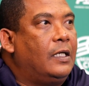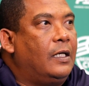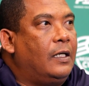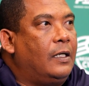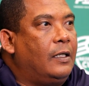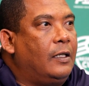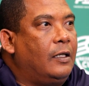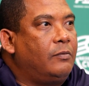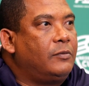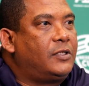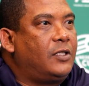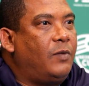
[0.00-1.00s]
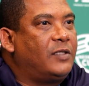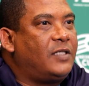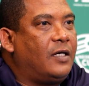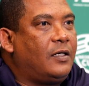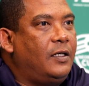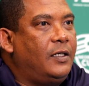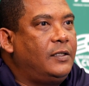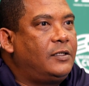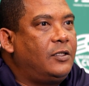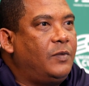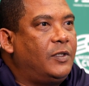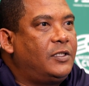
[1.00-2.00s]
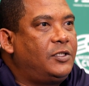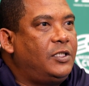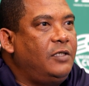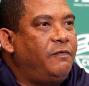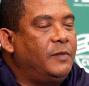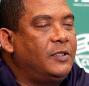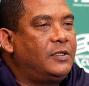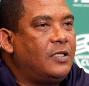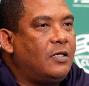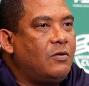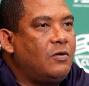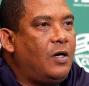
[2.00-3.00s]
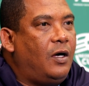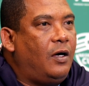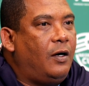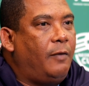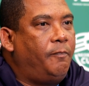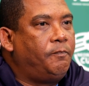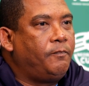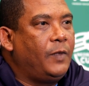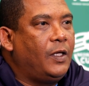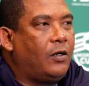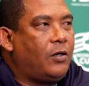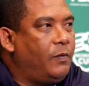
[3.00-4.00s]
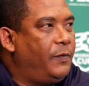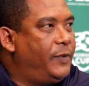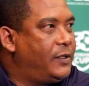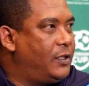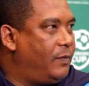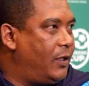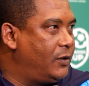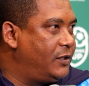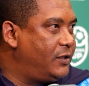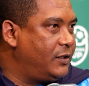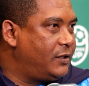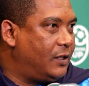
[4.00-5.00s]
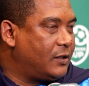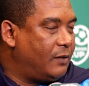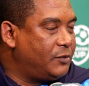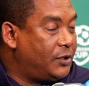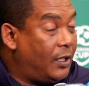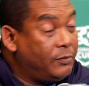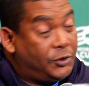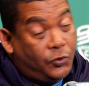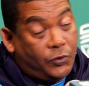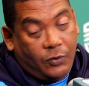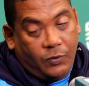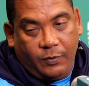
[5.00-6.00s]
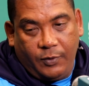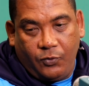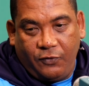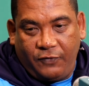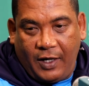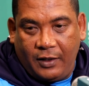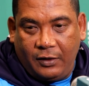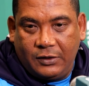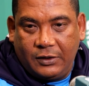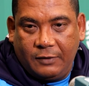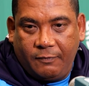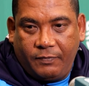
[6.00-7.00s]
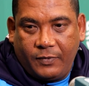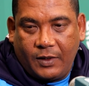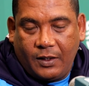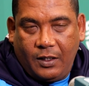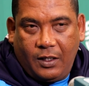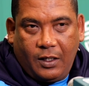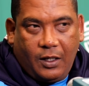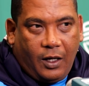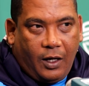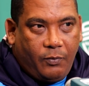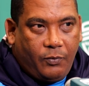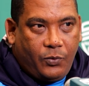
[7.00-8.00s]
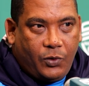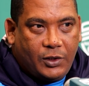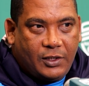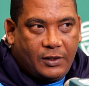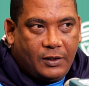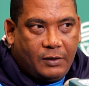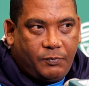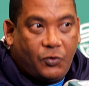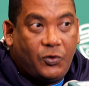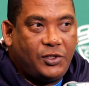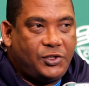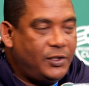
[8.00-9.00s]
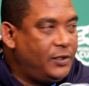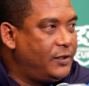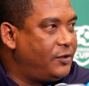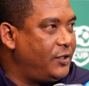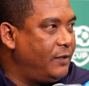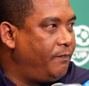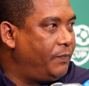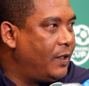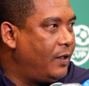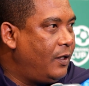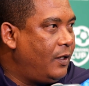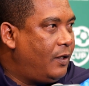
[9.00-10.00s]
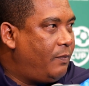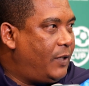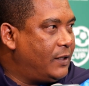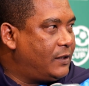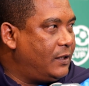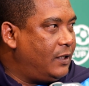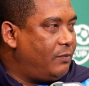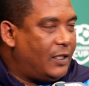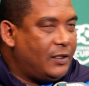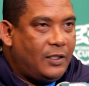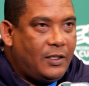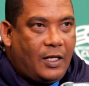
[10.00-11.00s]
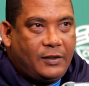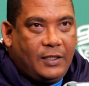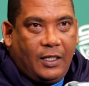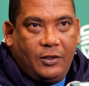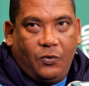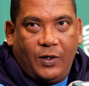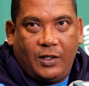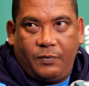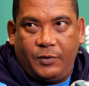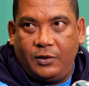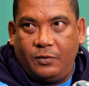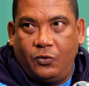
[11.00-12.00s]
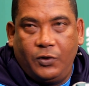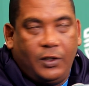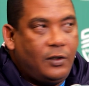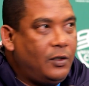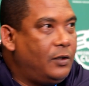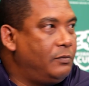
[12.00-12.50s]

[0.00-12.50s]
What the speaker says: So much accolades, so much achievement. So I can't be bitter about this result. I'm sure there will be more finals with the progression in the team. But other than that, yeah, you wake up in the morning